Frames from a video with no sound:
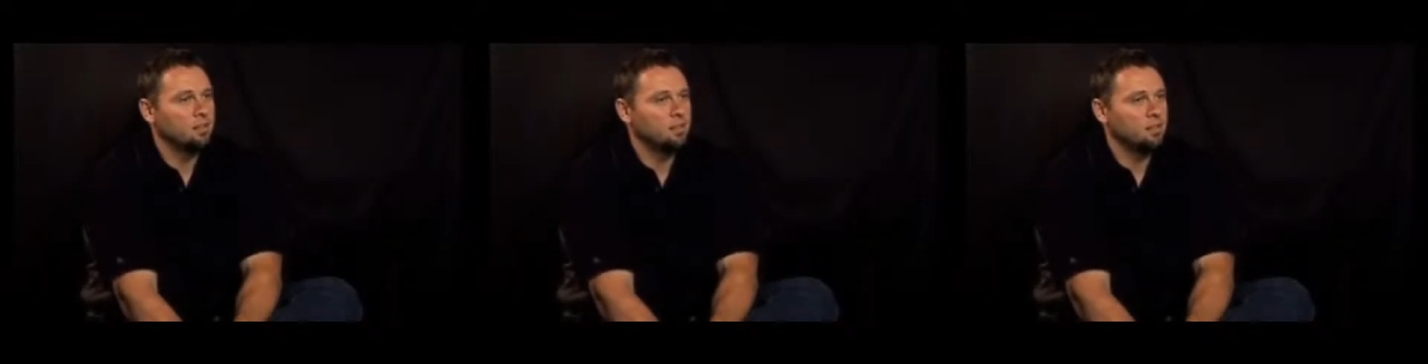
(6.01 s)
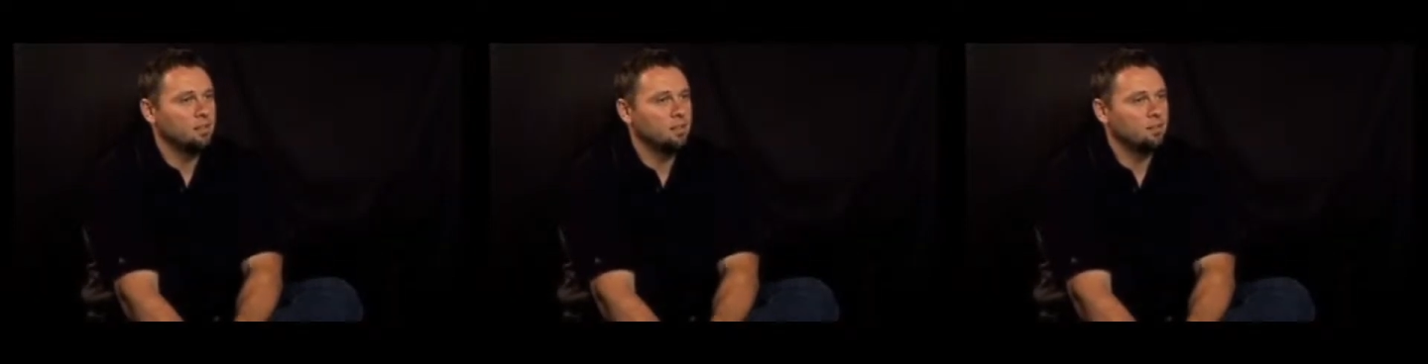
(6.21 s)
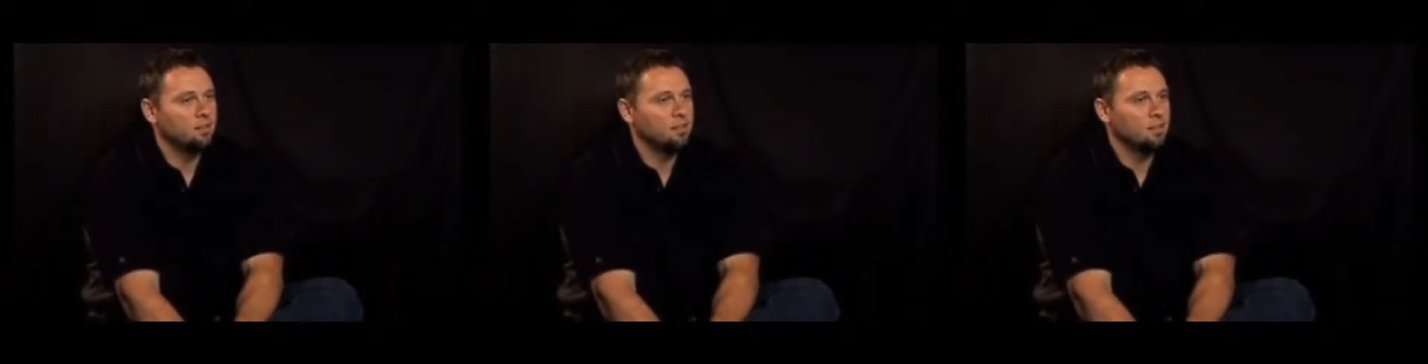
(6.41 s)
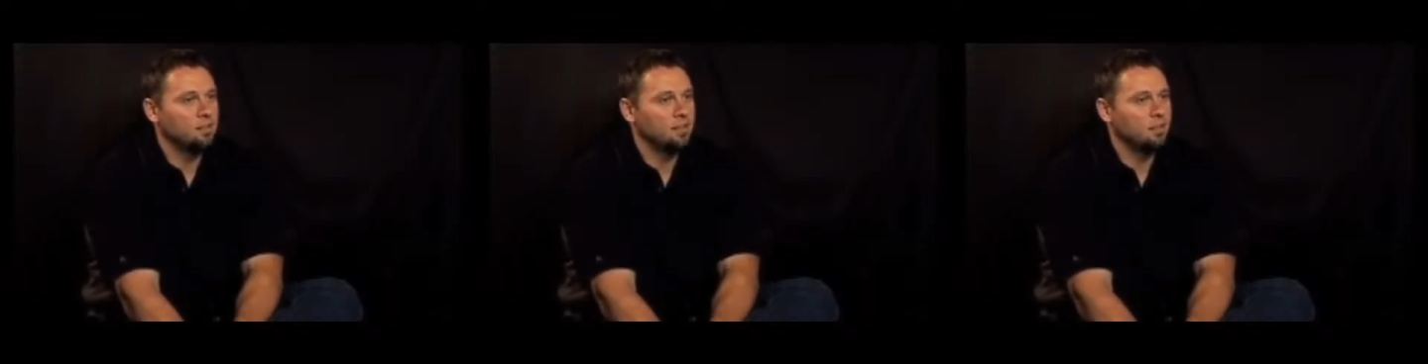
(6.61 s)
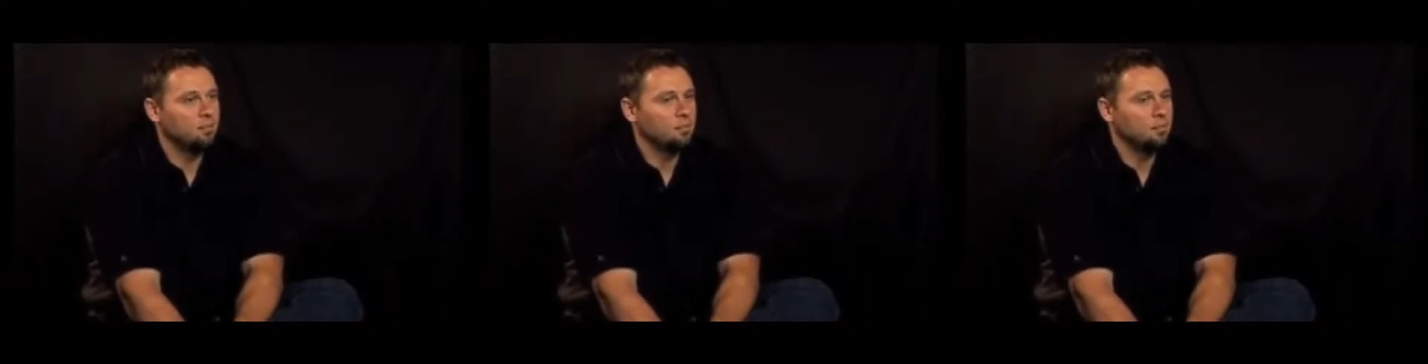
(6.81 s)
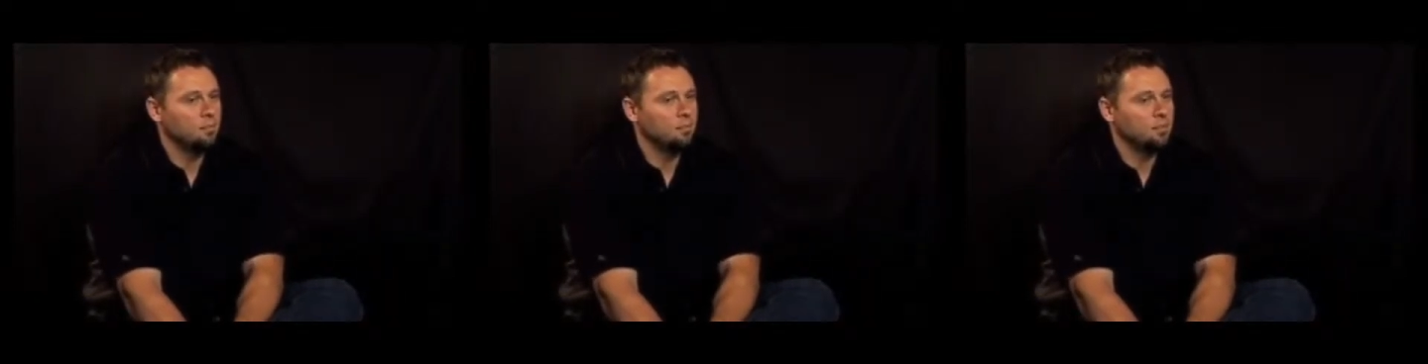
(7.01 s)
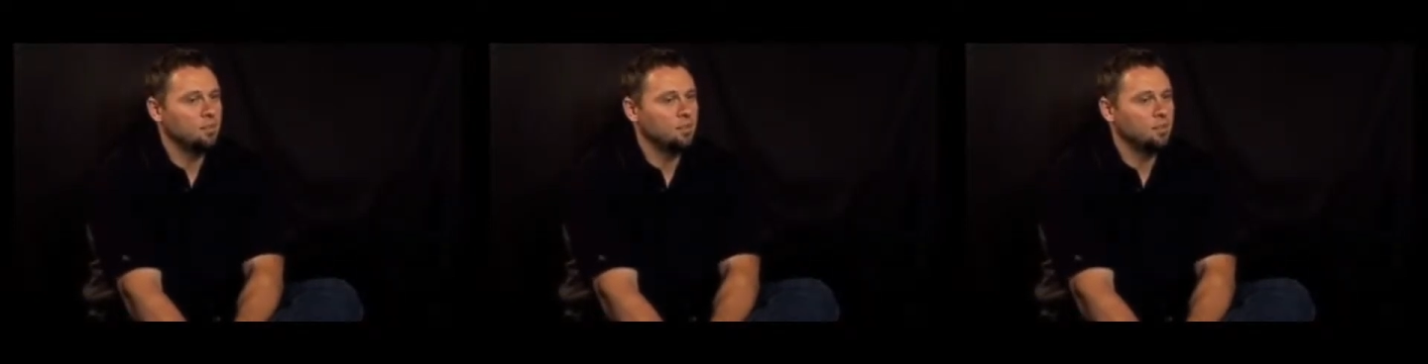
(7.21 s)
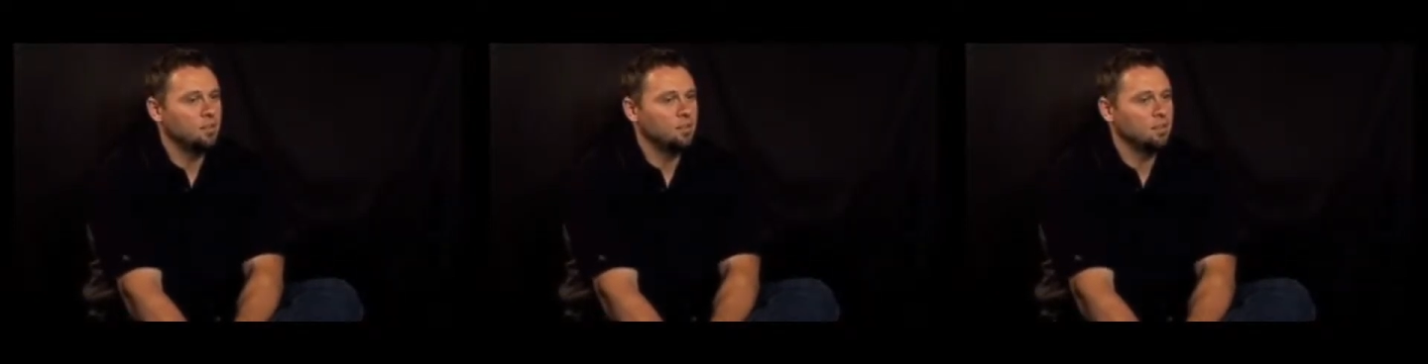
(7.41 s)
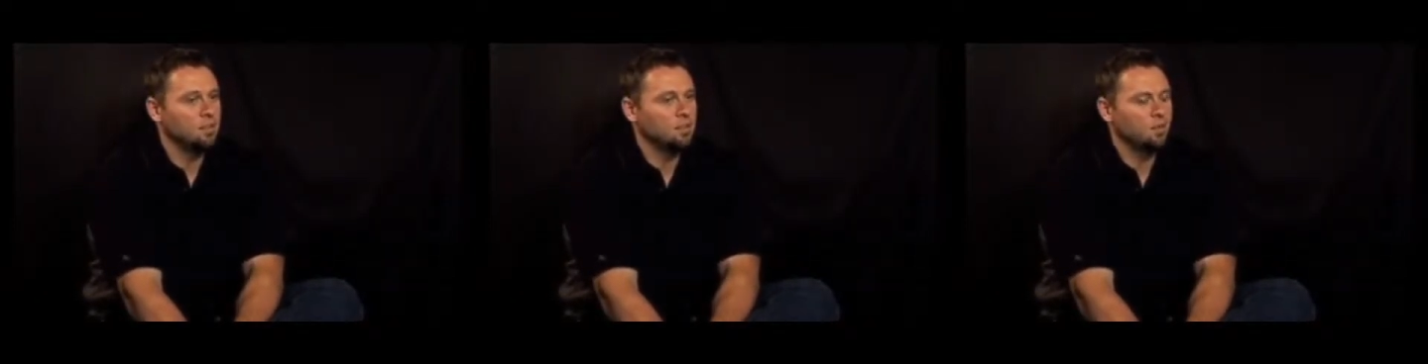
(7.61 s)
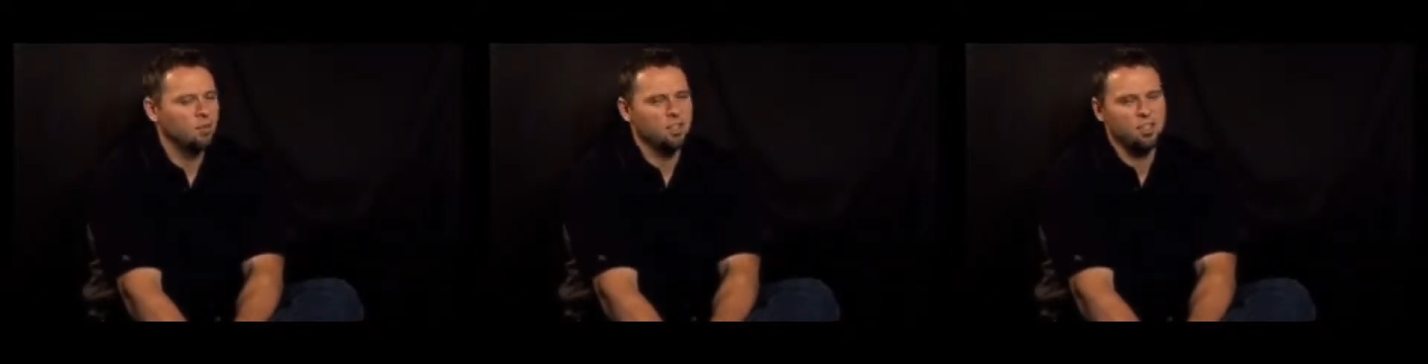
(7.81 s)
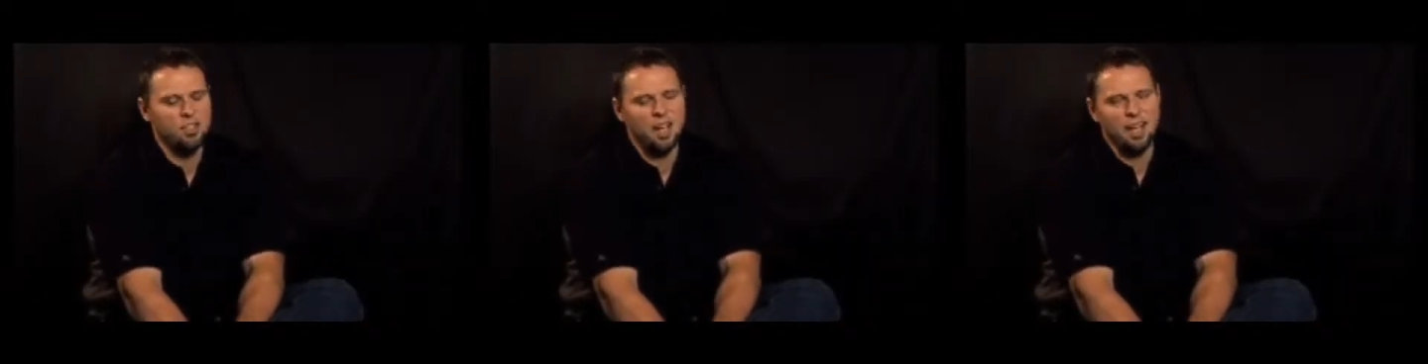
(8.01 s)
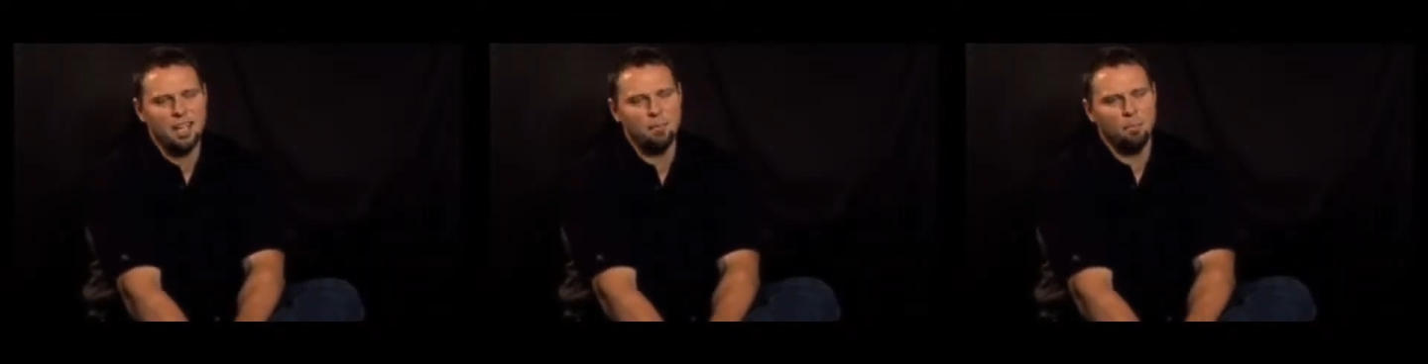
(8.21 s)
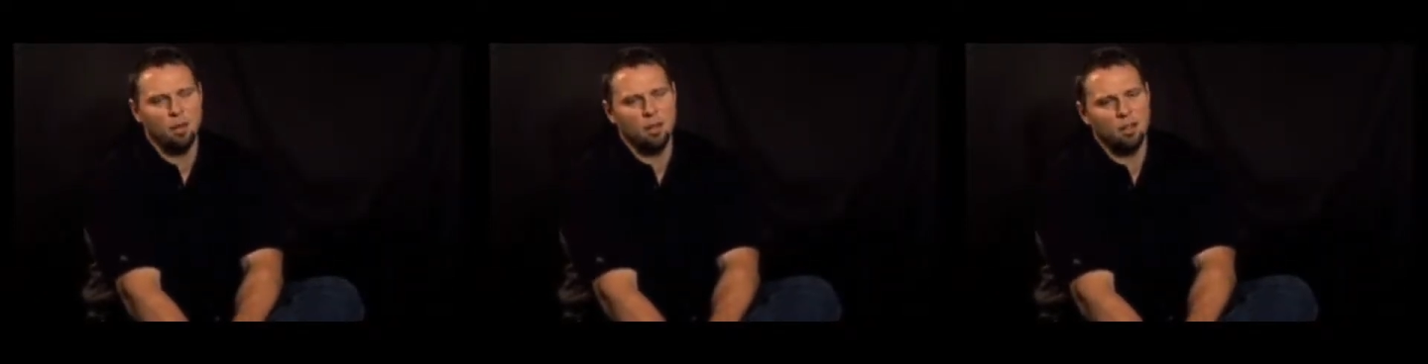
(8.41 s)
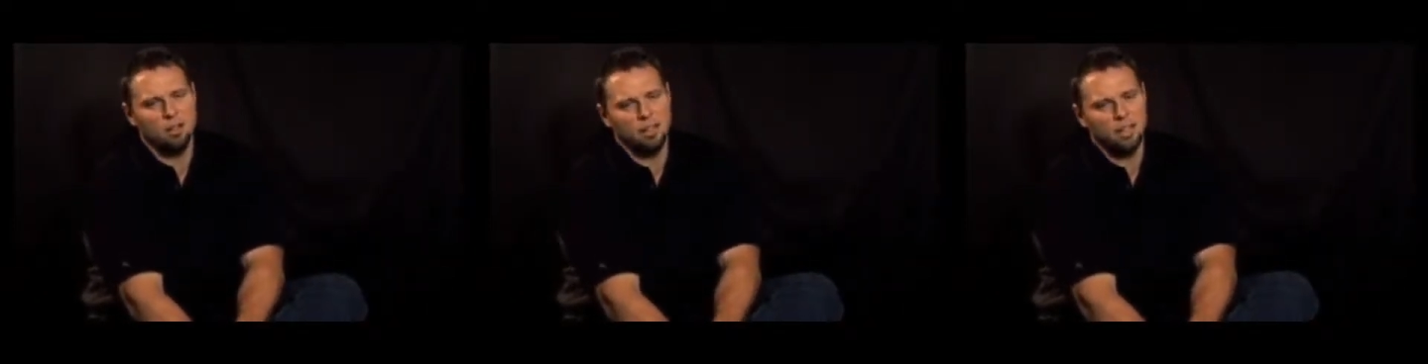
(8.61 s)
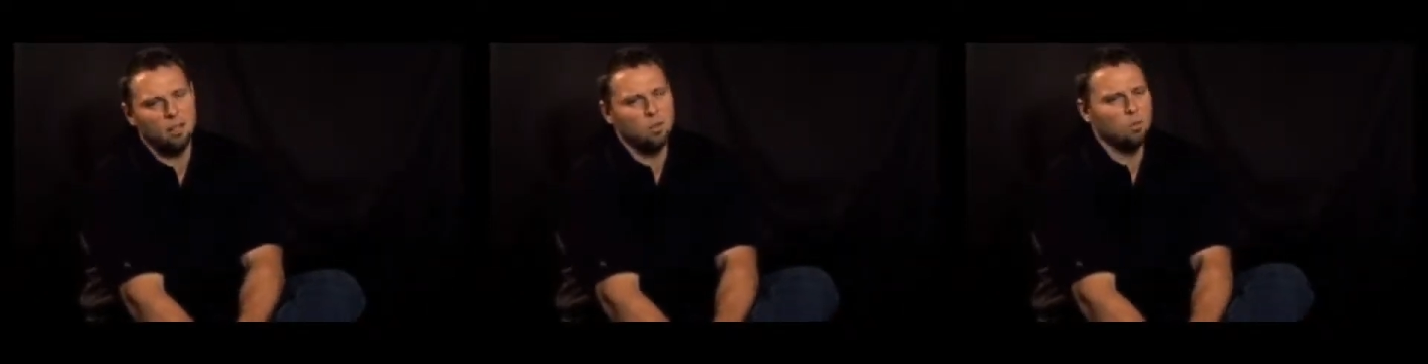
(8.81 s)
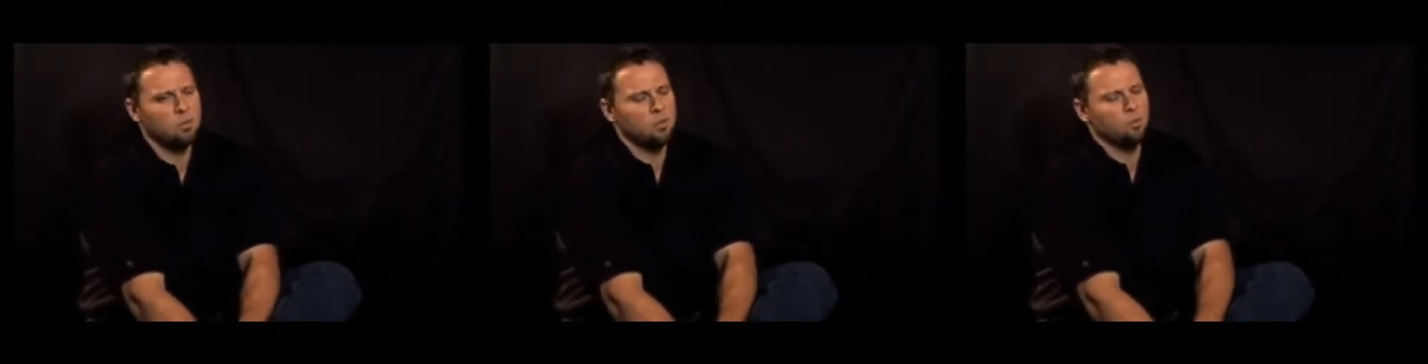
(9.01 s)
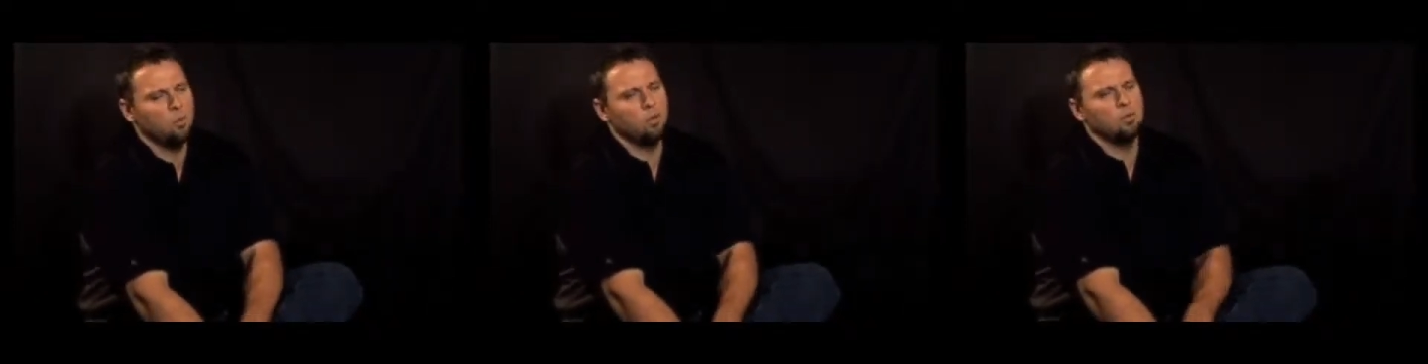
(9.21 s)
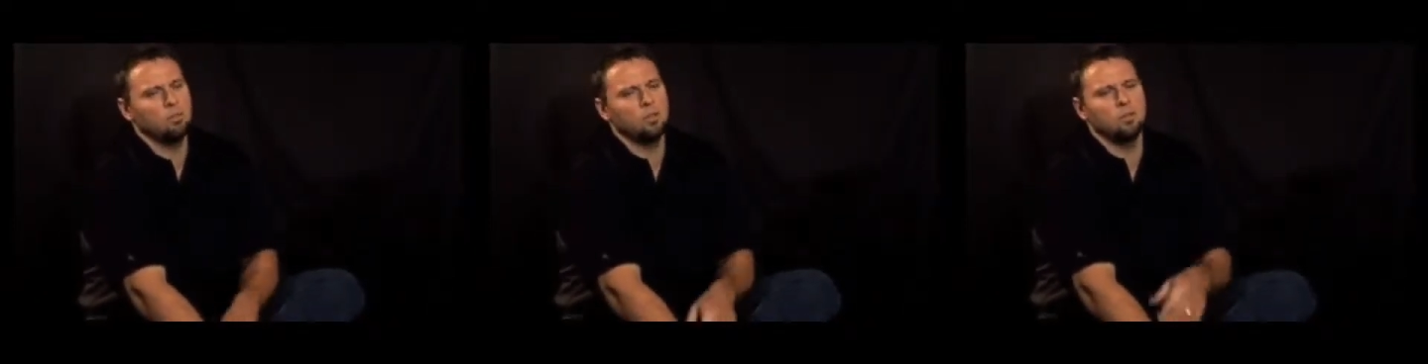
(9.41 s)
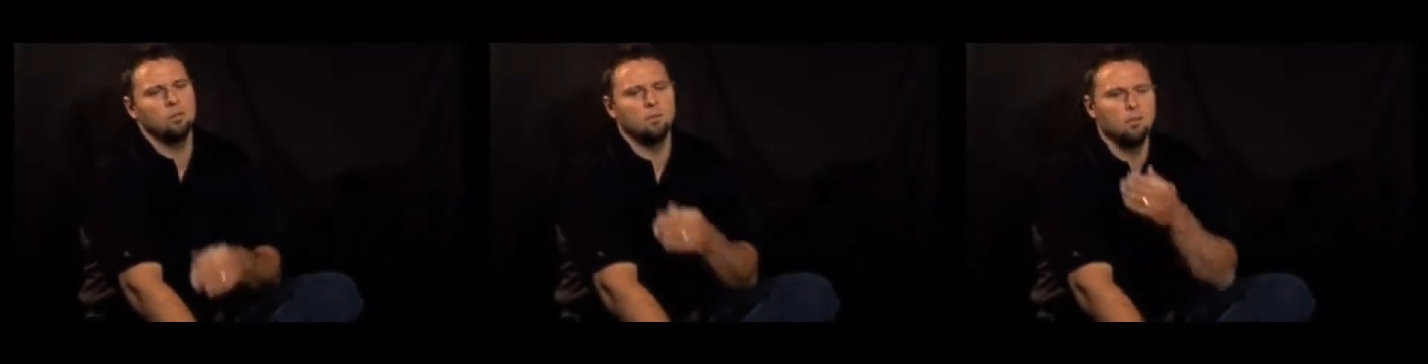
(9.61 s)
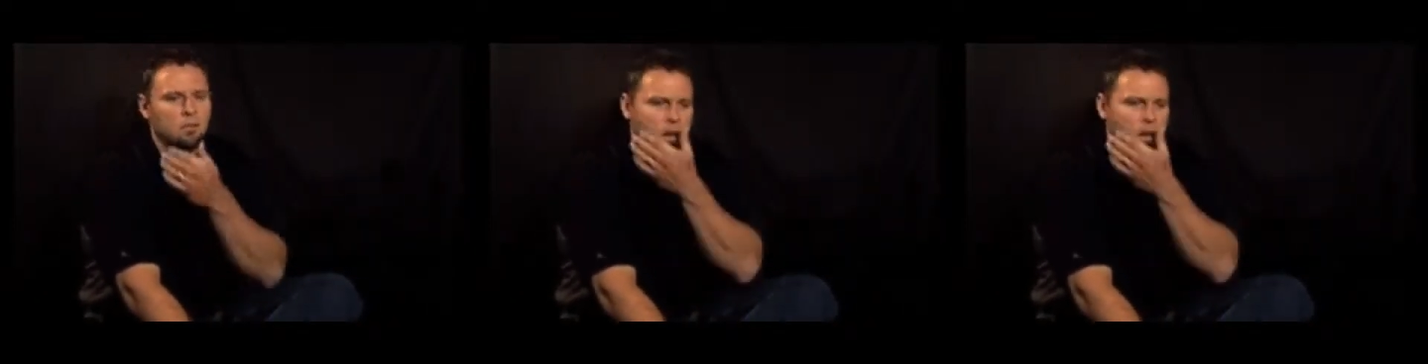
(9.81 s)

You know, um, just was it Jackie Parker now or was it Warren Moon?